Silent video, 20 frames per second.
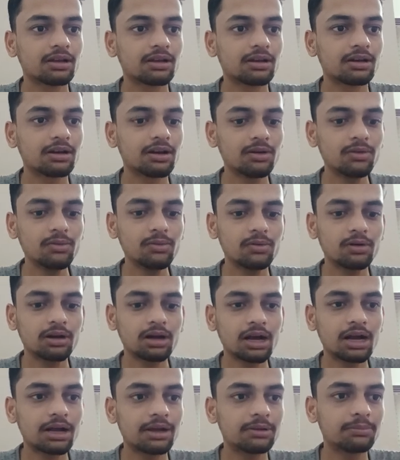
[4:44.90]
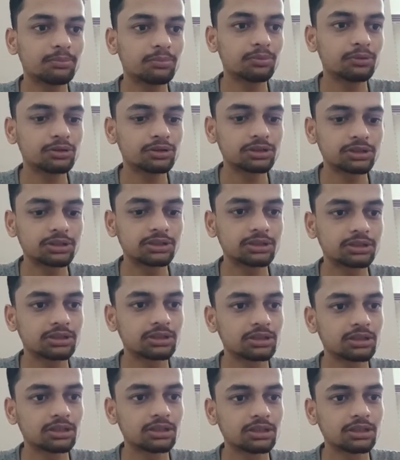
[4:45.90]
Now I push
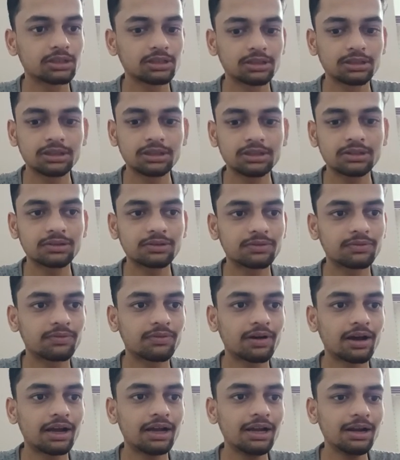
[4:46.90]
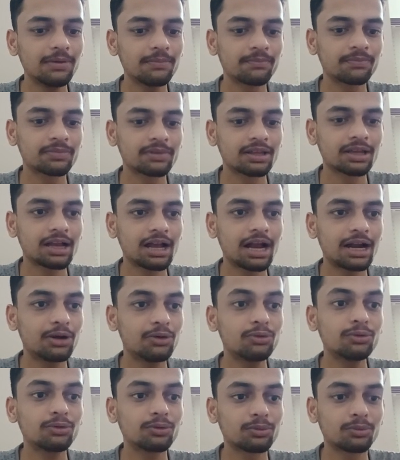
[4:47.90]
this file. I
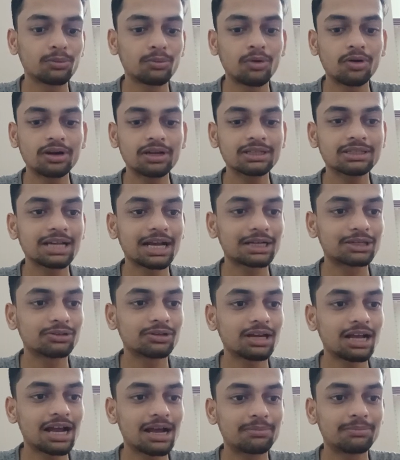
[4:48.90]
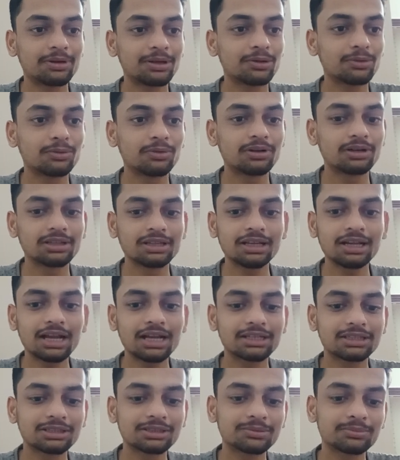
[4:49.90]
don't know what is actually happening over there. I
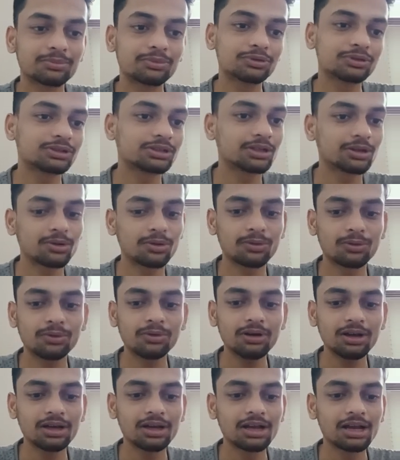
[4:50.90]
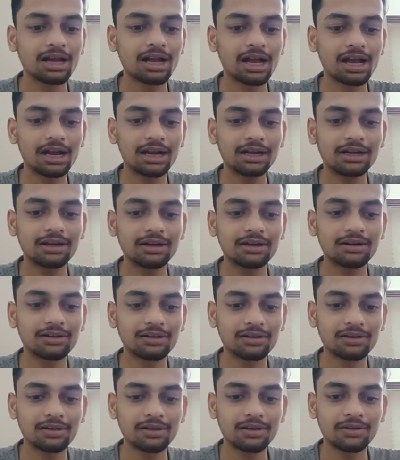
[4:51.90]
just pushed the code and
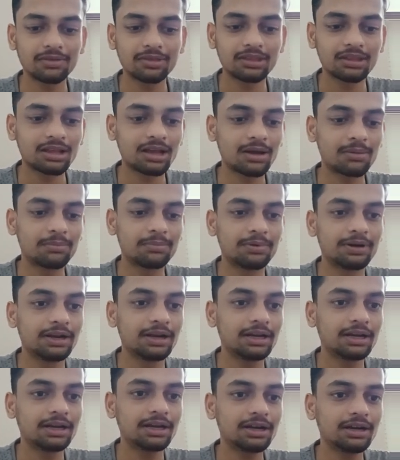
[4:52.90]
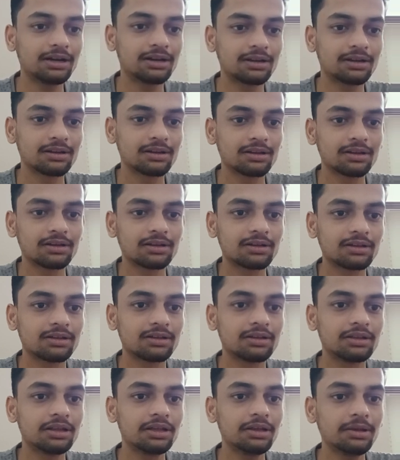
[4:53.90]
updated
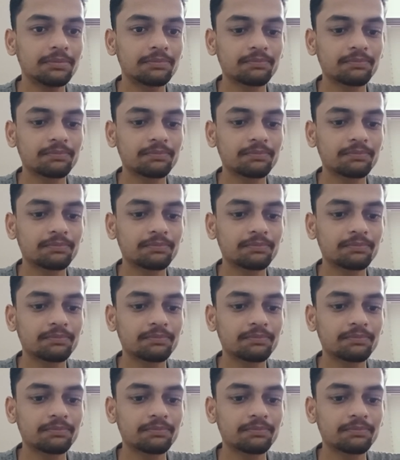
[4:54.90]
the